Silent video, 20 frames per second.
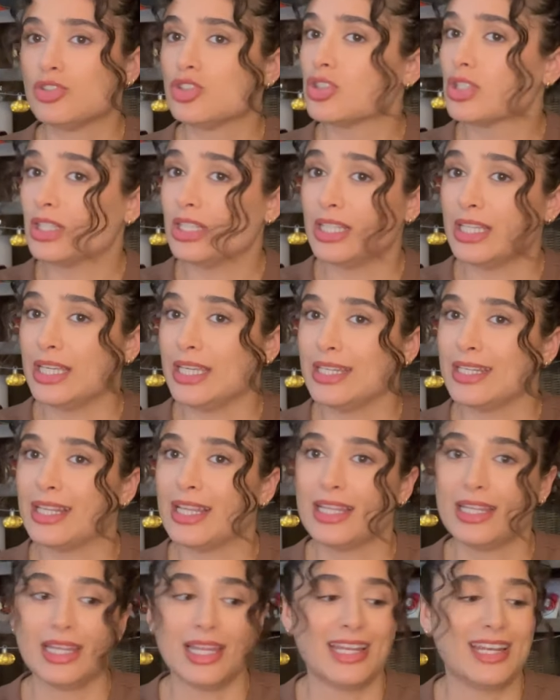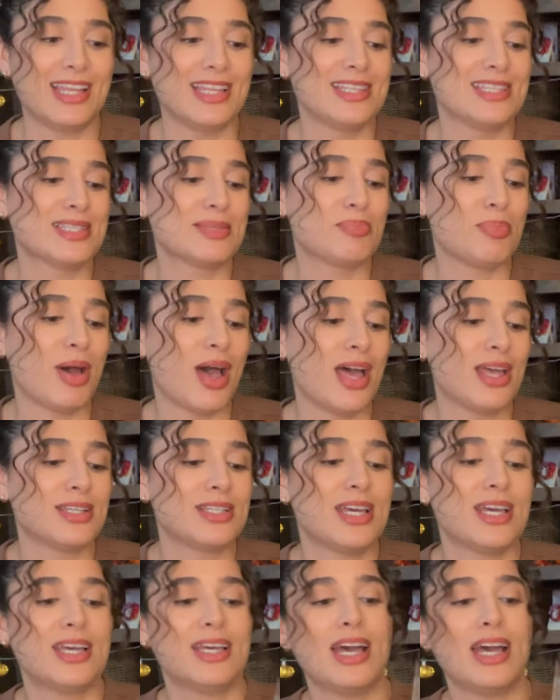clean linens, but